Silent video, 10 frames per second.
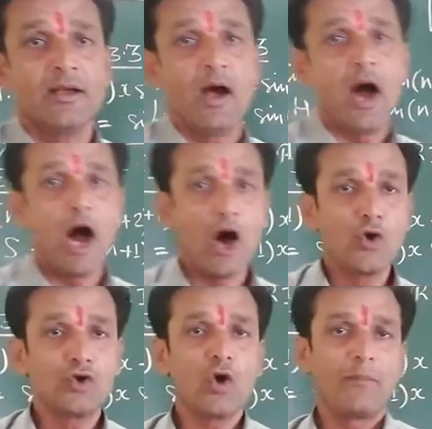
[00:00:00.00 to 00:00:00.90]

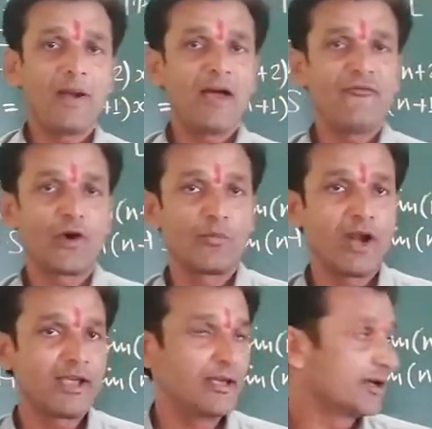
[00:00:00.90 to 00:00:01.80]
how to apply
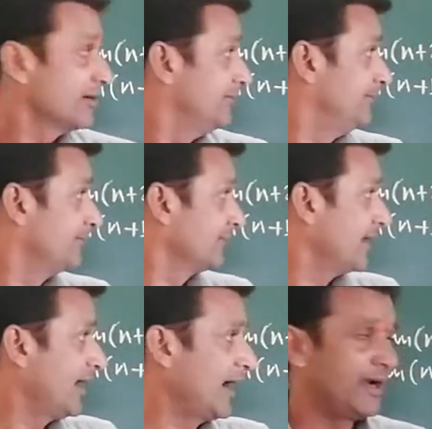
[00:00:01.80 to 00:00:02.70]
formula here
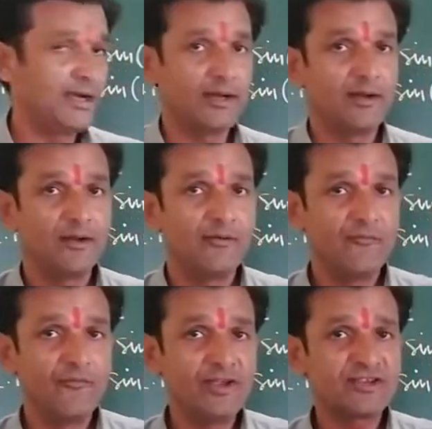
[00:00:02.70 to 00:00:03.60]

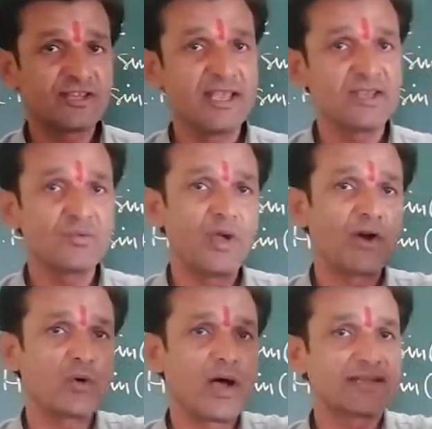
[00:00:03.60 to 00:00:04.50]
and which things we
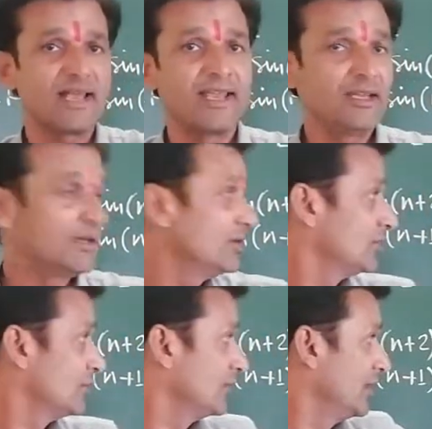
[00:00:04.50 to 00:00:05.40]
have to assign
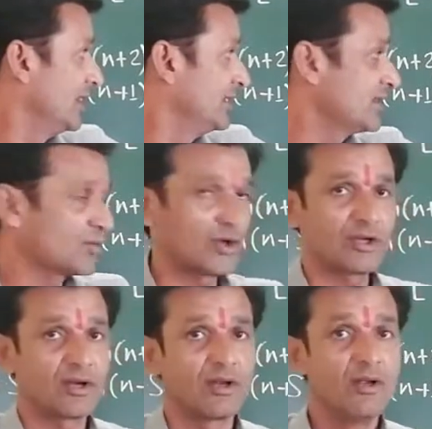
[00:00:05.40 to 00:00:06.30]
in this
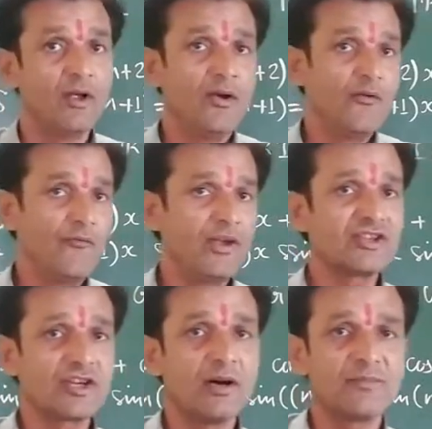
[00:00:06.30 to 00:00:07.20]
question,
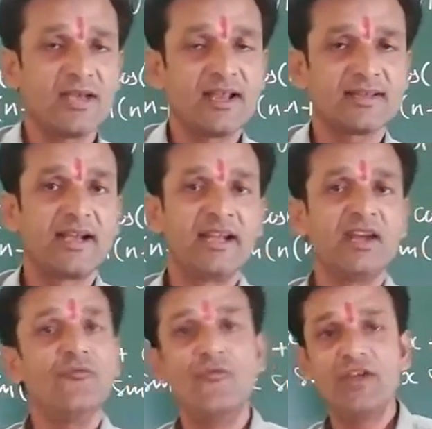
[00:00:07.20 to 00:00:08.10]
which terms are assigned
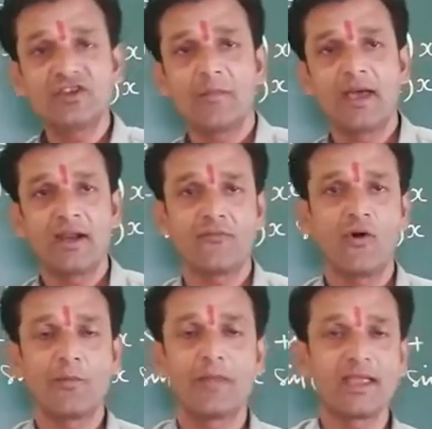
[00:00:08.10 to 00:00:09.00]
in which manner
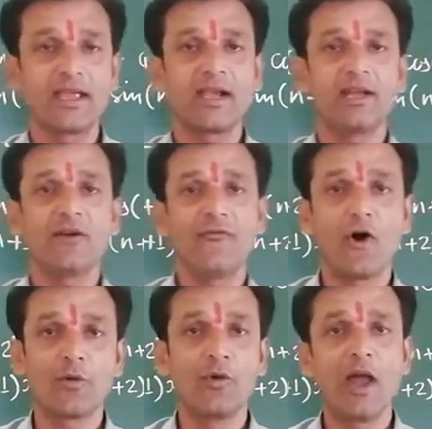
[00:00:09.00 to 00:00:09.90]
for making it a
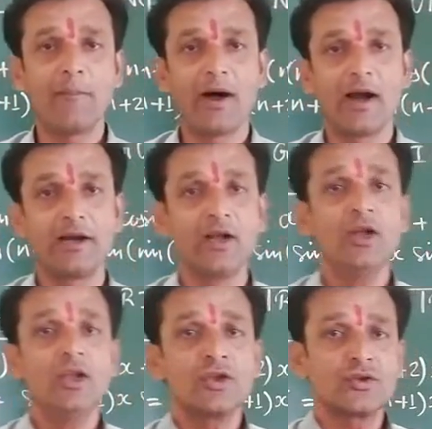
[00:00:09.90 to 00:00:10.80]
formula part.
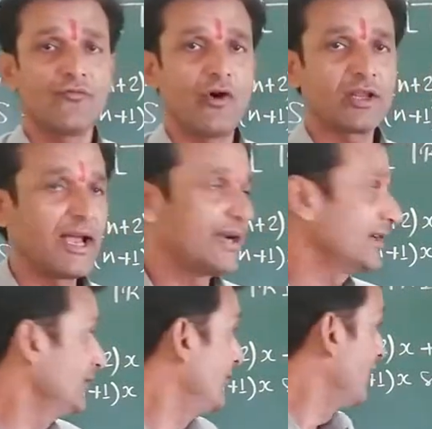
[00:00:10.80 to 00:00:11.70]
So for that